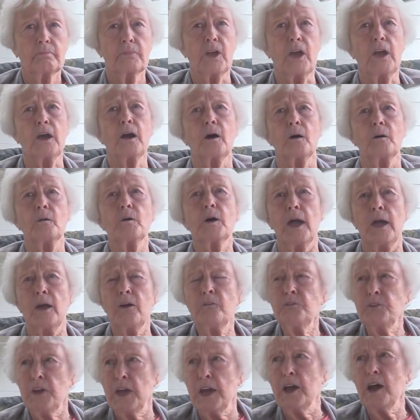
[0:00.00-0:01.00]
Yeah,
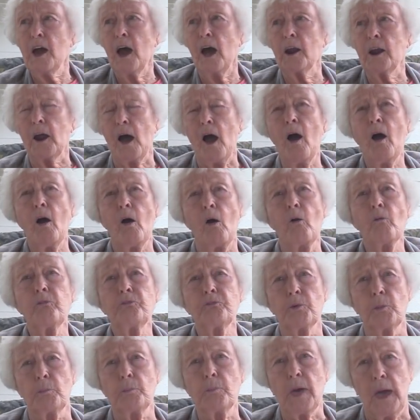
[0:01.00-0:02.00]
if he got
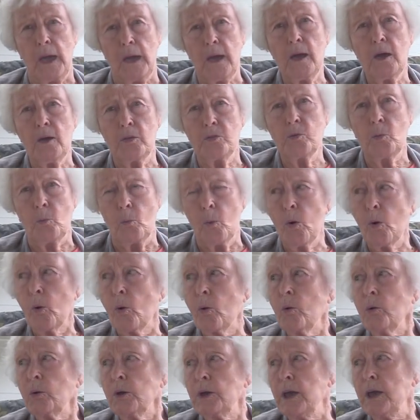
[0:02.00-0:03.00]
off from the other
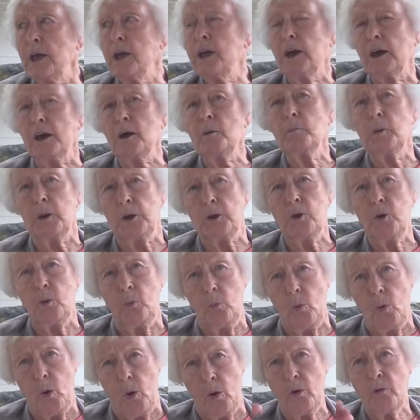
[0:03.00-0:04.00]
work, he'd come and do
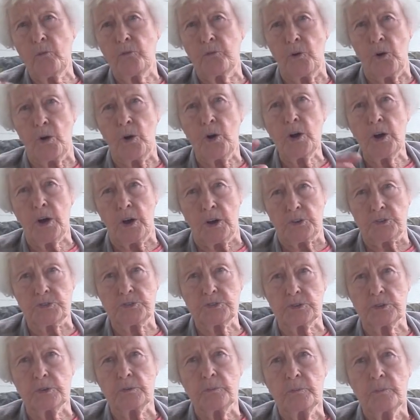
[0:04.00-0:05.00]
work for
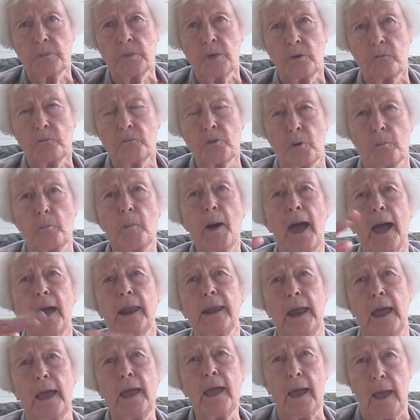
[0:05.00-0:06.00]
us, for my
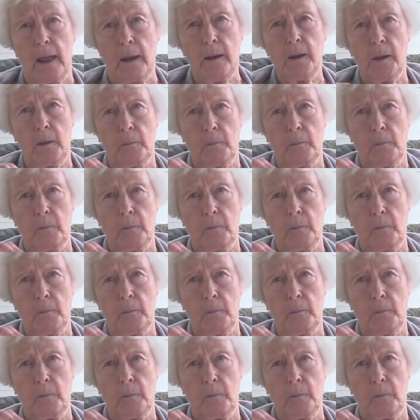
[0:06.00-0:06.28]
dad.